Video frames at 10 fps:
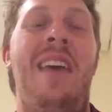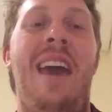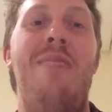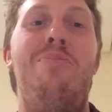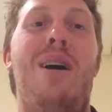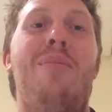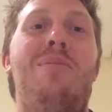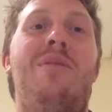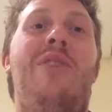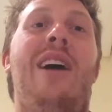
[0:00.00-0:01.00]
had
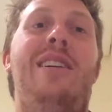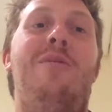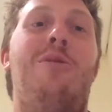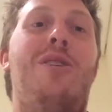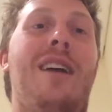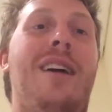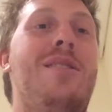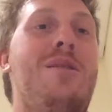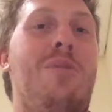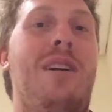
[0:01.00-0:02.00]
problems finding work
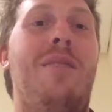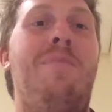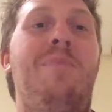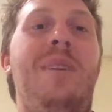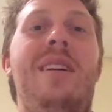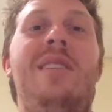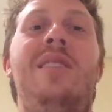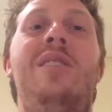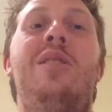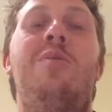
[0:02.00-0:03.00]
elsewhere because
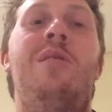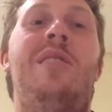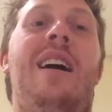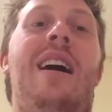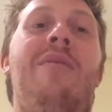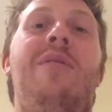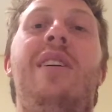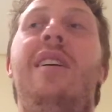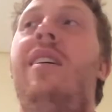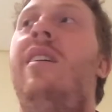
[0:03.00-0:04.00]
he just was not
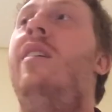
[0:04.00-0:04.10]
very,